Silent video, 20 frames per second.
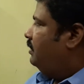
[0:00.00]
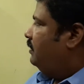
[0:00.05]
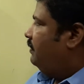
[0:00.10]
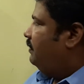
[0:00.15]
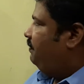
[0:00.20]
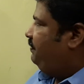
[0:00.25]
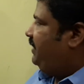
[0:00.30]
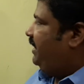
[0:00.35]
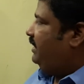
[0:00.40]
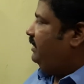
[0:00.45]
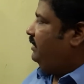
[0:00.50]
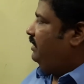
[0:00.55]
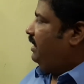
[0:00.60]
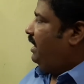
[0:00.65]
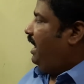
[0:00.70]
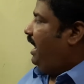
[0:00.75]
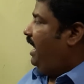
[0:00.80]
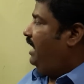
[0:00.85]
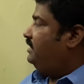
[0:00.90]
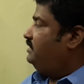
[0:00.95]
Then
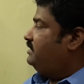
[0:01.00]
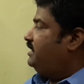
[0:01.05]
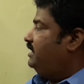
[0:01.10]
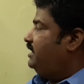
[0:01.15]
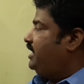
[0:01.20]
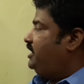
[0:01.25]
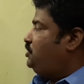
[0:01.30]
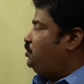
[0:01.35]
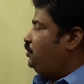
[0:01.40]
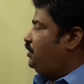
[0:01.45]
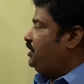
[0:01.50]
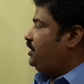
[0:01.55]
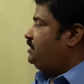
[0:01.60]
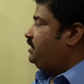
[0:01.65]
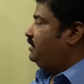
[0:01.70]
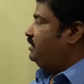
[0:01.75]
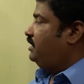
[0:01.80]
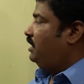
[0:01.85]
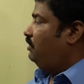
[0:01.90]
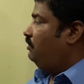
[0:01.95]
health and
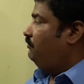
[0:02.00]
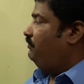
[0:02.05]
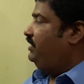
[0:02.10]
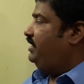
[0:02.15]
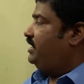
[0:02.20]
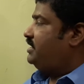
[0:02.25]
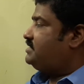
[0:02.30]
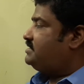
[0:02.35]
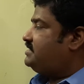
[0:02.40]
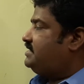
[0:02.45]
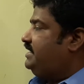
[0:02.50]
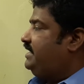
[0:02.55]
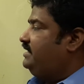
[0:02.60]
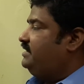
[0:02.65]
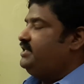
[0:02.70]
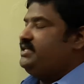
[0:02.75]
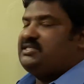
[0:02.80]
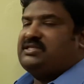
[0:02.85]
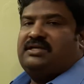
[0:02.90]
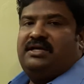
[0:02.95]
education. Now we are seeing
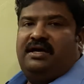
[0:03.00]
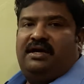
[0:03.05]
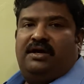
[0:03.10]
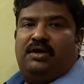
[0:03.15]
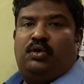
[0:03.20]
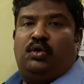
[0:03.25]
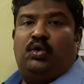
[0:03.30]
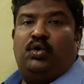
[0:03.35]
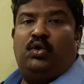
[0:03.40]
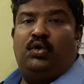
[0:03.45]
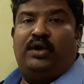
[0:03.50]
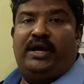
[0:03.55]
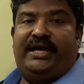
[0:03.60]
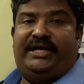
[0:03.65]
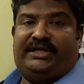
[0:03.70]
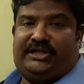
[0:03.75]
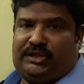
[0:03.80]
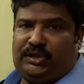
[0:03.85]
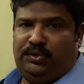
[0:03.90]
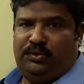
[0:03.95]
this corona
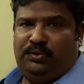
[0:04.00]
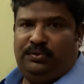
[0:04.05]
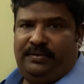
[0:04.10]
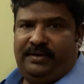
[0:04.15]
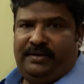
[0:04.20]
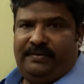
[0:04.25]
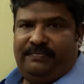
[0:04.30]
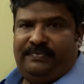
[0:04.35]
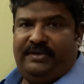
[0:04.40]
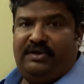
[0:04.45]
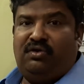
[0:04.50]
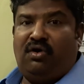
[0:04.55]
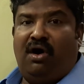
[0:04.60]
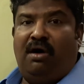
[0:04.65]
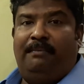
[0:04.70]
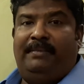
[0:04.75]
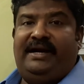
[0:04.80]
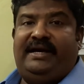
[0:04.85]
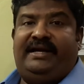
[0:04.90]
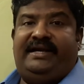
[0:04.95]
issue. The
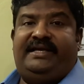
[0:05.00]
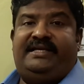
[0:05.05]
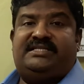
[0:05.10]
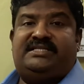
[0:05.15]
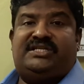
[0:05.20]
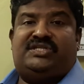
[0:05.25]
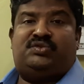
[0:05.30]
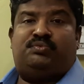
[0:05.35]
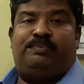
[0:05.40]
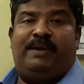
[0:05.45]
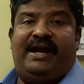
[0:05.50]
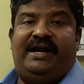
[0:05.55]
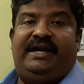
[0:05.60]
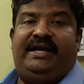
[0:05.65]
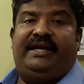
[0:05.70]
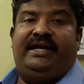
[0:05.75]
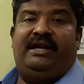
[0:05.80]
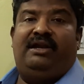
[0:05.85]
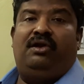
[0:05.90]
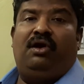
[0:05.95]
government is
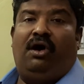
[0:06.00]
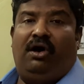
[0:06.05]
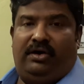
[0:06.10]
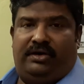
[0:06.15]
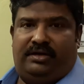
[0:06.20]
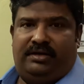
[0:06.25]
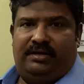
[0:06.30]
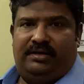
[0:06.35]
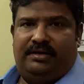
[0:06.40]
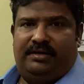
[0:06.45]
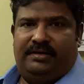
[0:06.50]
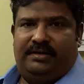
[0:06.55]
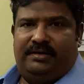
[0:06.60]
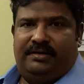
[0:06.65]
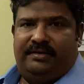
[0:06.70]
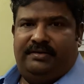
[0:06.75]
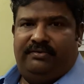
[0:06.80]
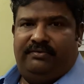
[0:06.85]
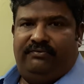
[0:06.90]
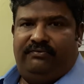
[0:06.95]
spending a lot
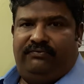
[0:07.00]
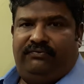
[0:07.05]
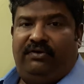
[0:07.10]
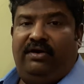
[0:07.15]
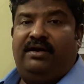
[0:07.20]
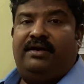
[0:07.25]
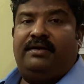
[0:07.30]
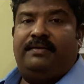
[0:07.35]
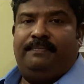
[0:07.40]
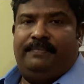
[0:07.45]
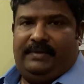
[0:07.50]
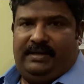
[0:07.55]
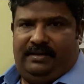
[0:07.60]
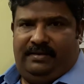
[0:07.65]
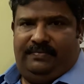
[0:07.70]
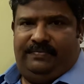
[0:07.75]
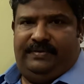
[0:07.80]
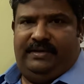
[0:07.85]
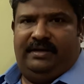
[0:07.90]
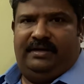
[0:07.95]
for
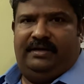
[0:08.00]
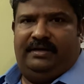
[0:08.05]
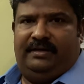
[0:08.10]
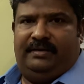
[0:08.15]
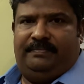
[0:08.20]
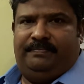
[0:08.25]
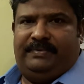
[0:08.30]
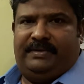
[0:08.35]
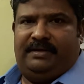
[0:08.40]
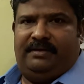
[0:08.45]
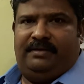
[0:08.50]
the